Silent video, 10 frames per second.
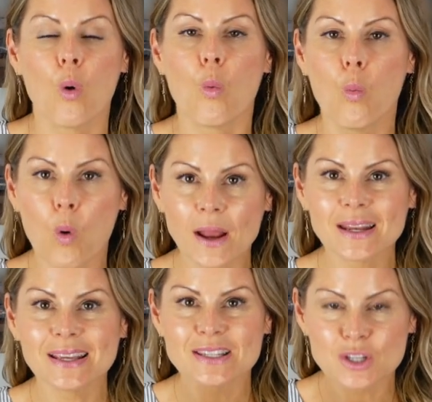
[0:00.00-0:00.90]

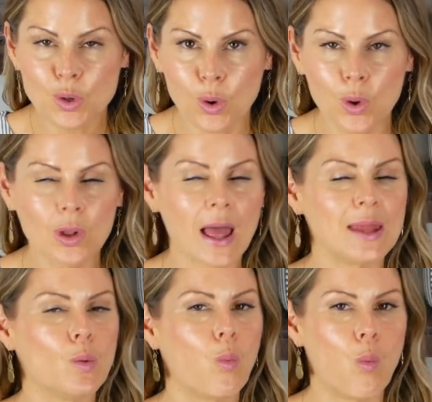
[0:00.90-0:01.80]
What is the goal
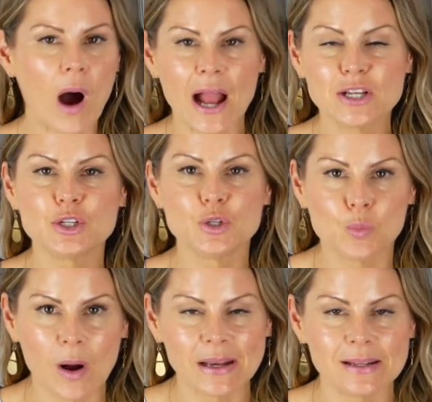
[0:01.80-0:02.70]
and why do you
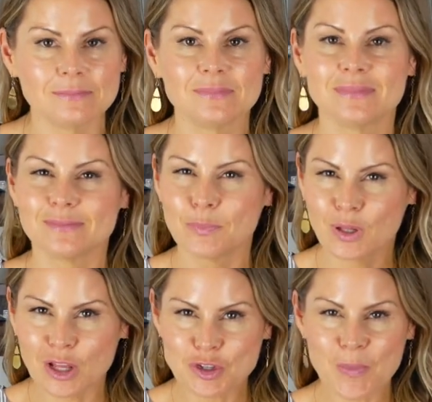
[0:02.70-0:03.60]
want it?
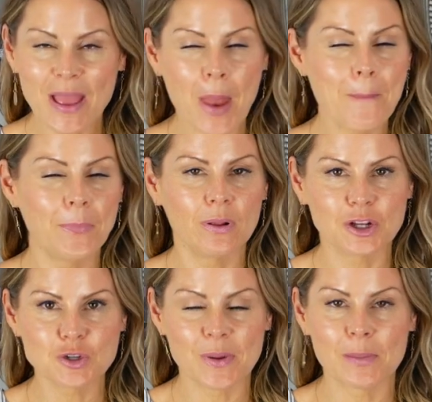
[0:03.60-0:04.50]
Pull out your pen, pull
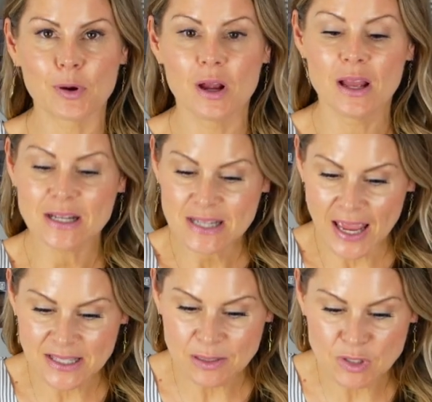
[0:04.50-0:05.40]
out your paper,
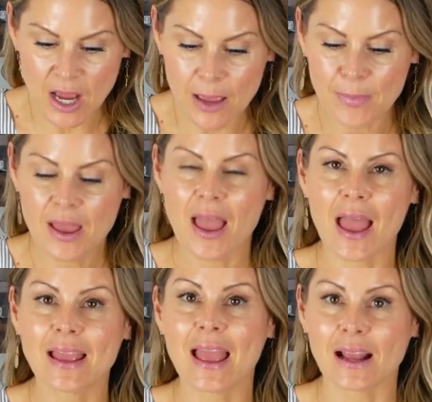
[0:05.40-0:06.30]
take some time
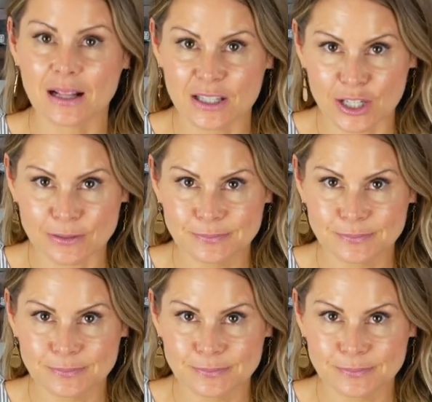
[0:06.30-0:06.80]
and get clear.